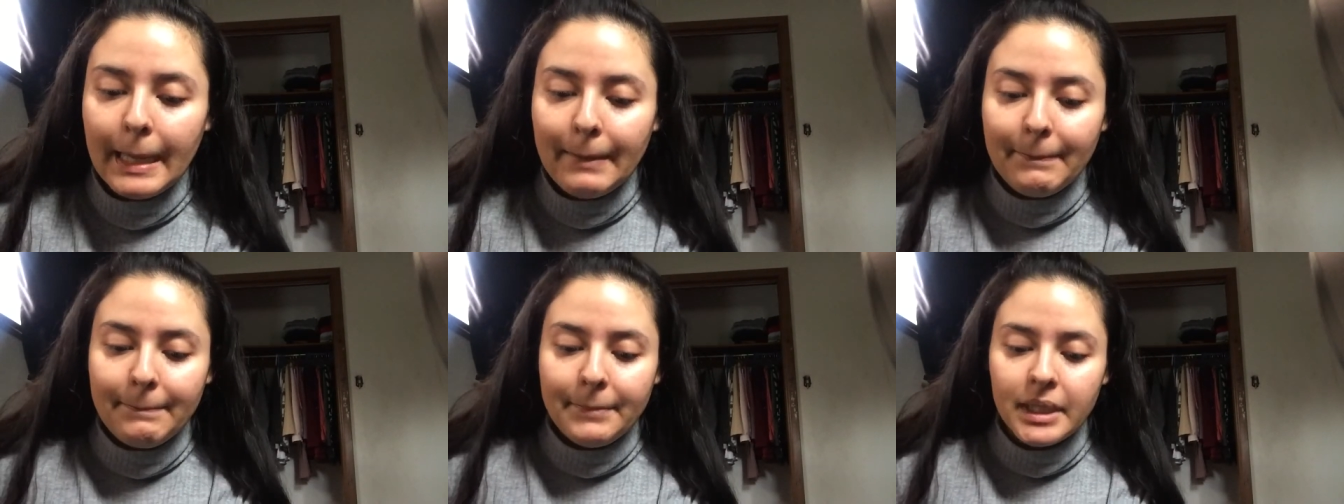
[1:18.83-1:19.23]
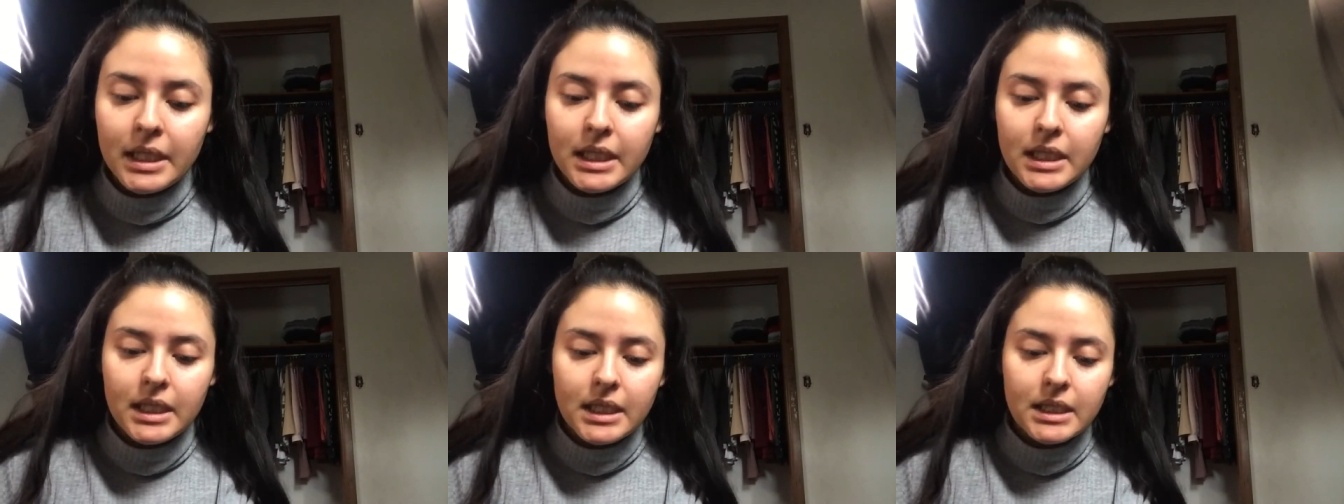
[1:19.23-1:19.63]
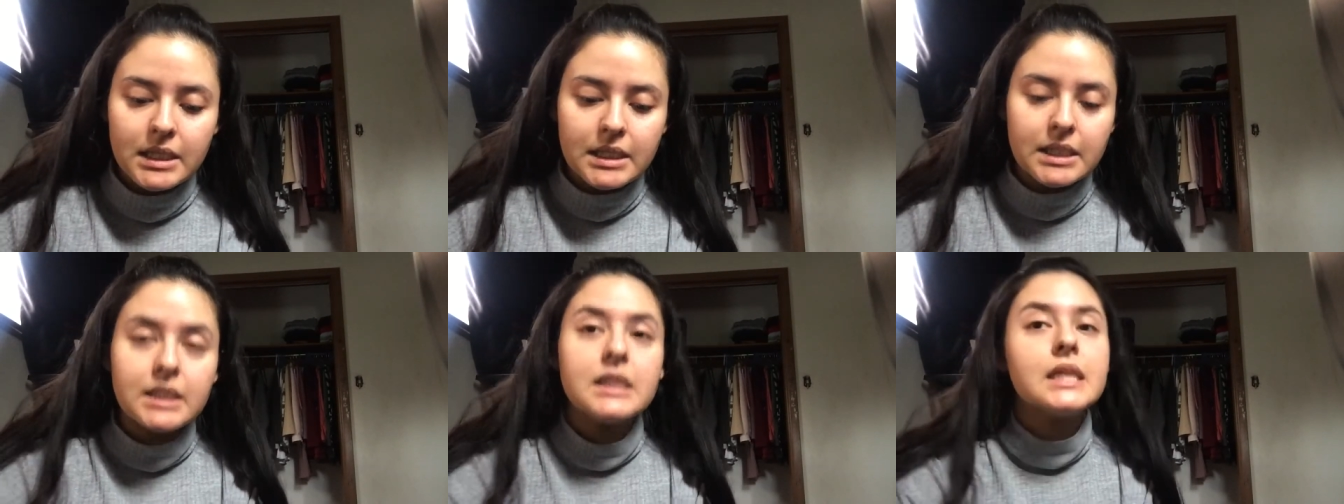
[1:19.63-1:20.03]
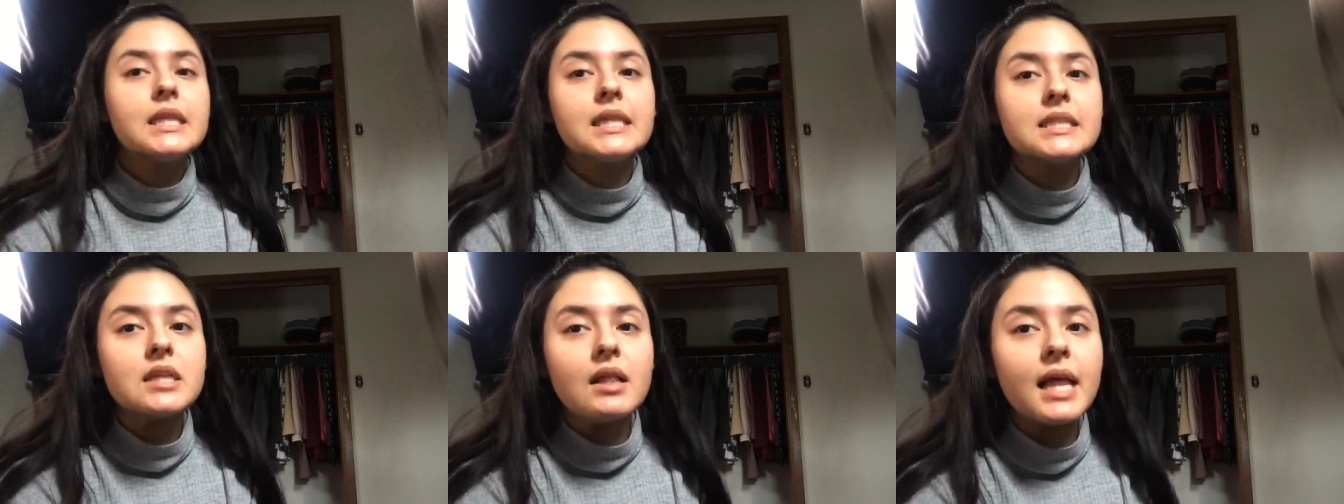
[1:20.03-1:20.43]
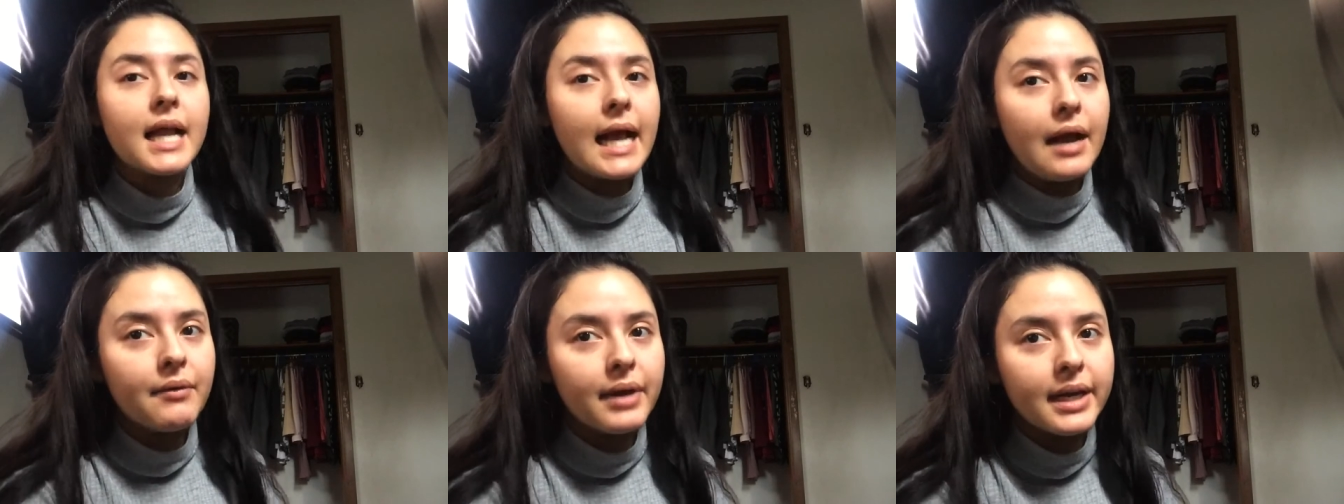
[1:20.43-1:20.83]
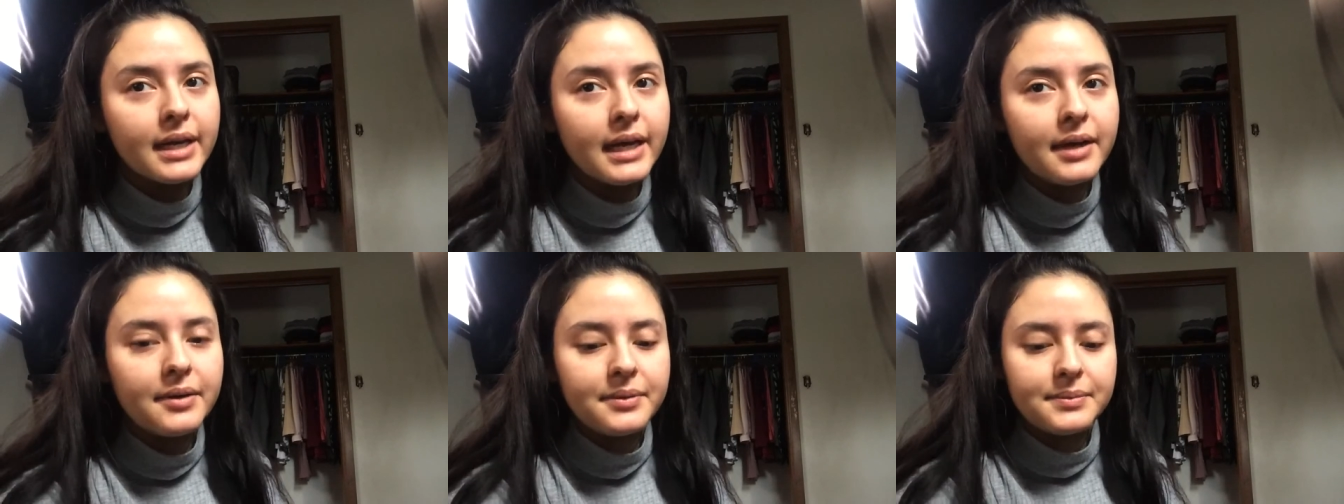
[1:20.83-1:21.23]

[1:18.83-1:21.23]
but that's all I got right now.